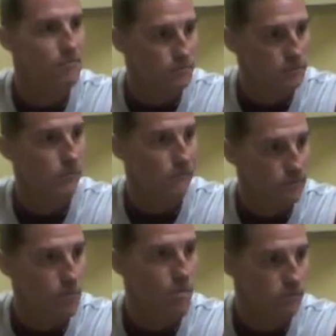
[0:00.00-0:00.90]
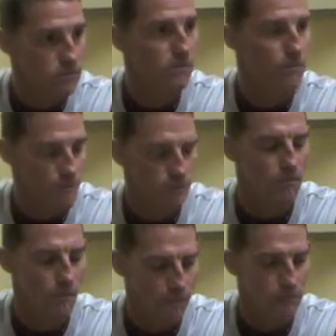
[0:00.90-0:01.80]
What's that going to do?
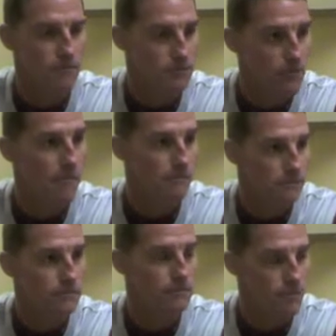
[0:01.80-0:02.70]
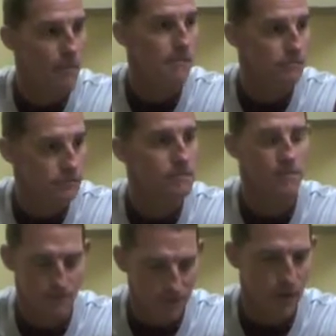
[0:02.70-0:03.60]
I mean, from a 3-4 to
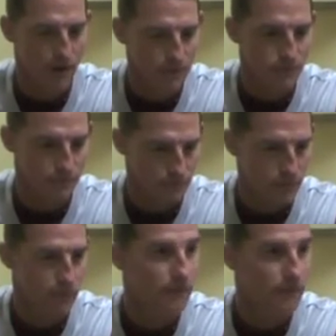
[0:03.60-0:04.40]
a 4-2-5,